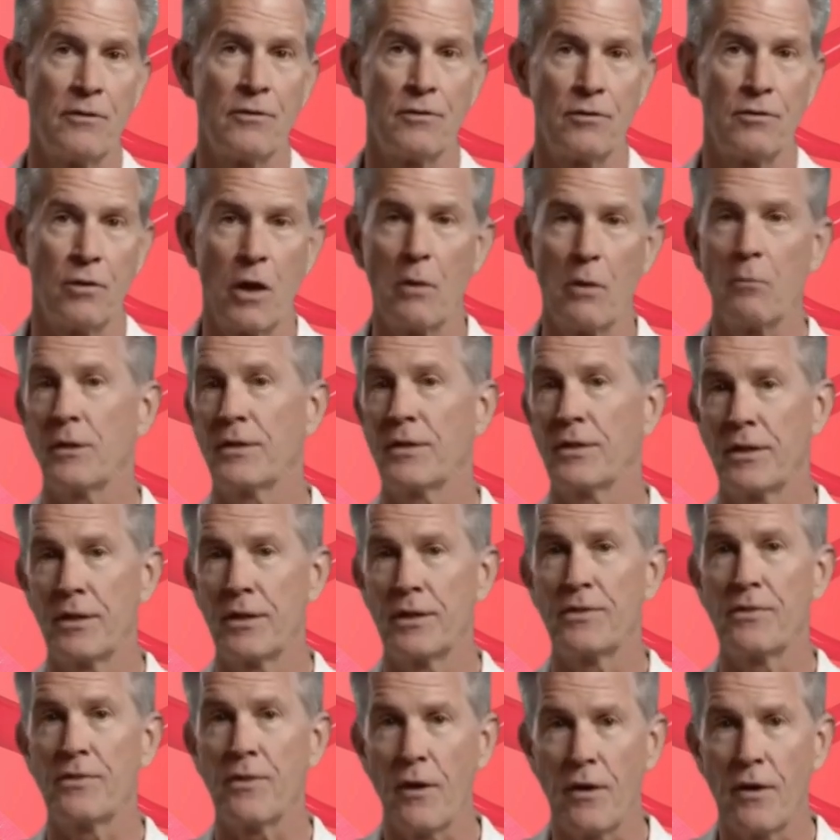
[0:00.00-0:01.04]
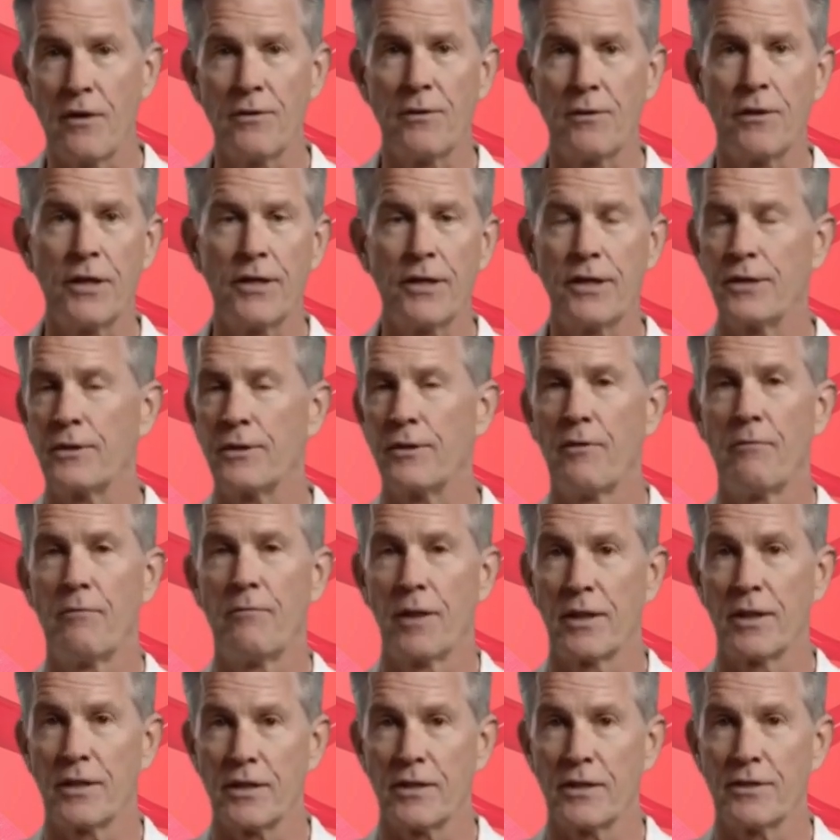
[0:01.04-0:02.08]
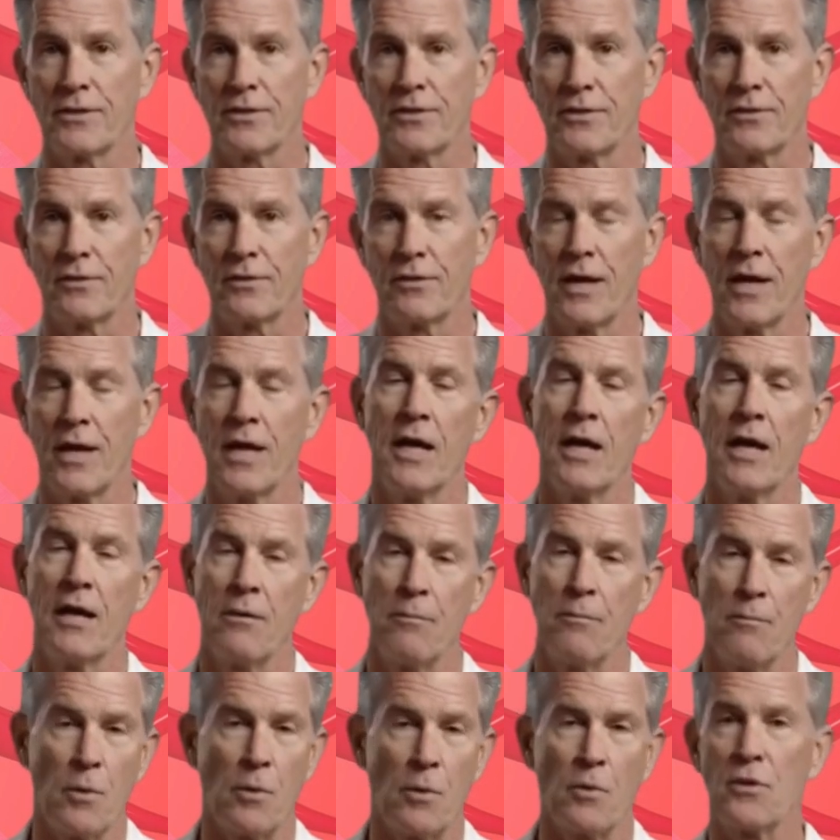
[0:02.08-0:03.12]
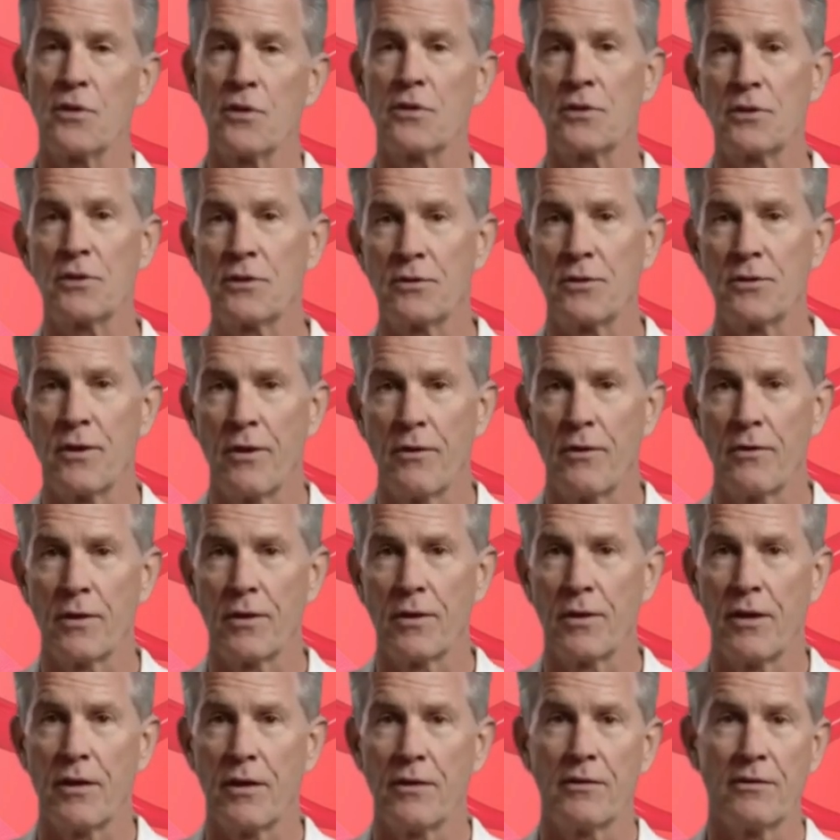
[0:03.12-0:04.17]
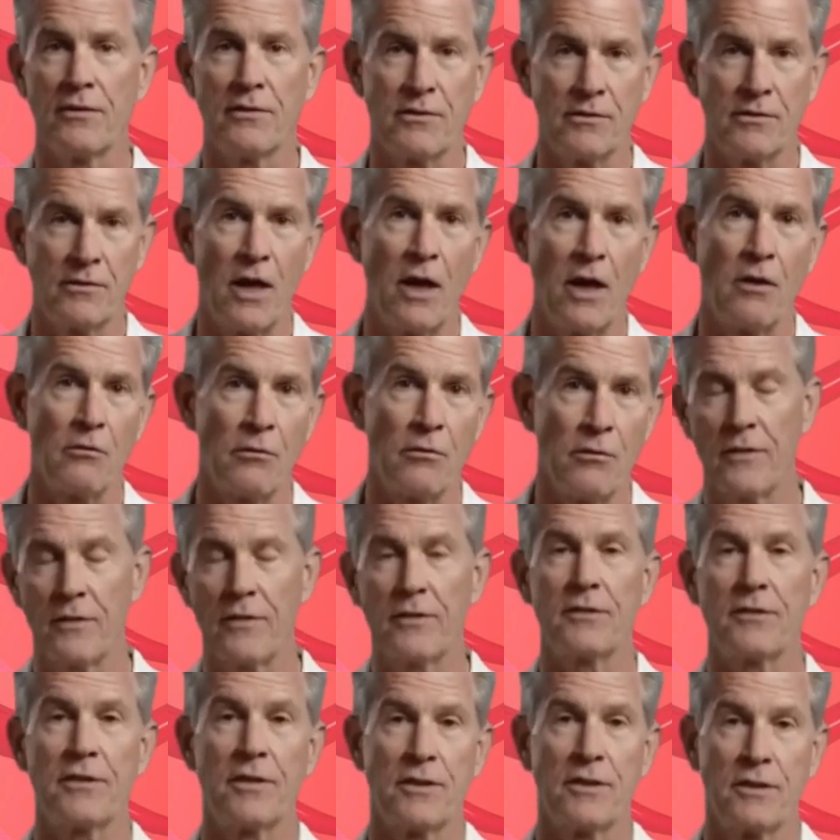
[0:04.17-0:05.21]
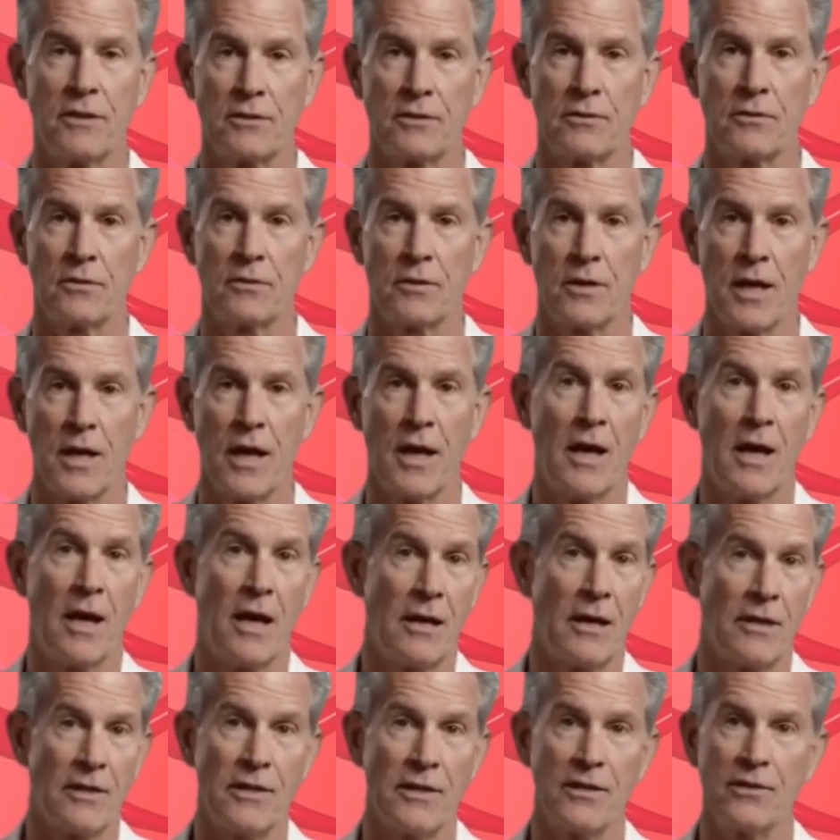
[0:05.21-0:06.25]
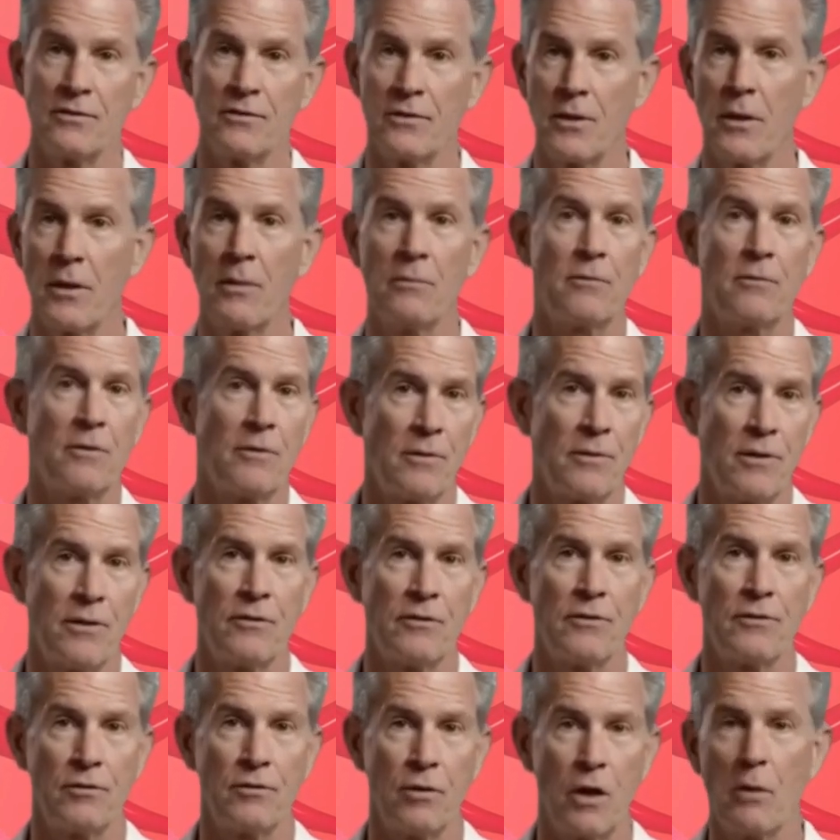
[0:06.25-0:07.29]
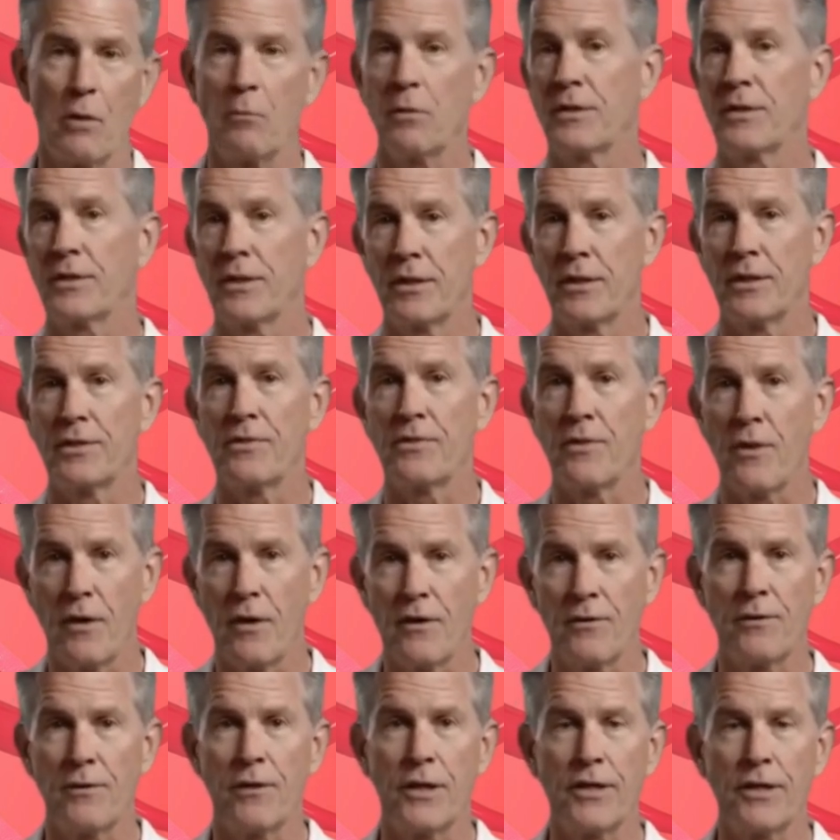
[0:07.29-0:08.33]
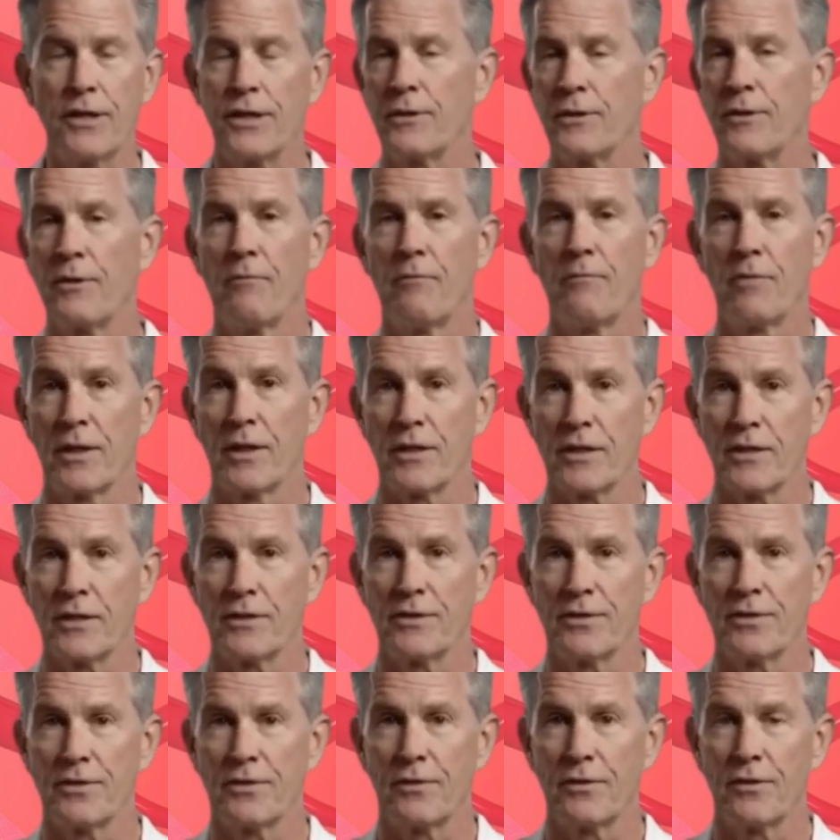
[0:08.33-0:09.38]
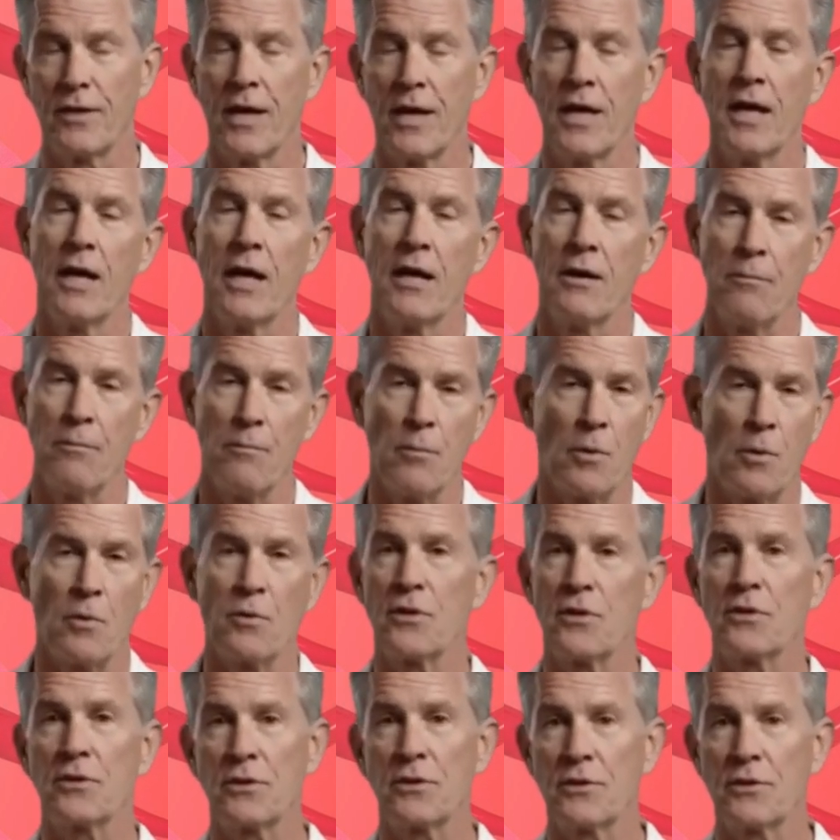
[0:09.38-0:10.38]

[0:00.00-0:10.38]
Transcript: Checking your pulse at home can provide an early clue about your circulation health. Place your fingers lightly on the top of your foot near the base of your big toe or behind your ankle bone.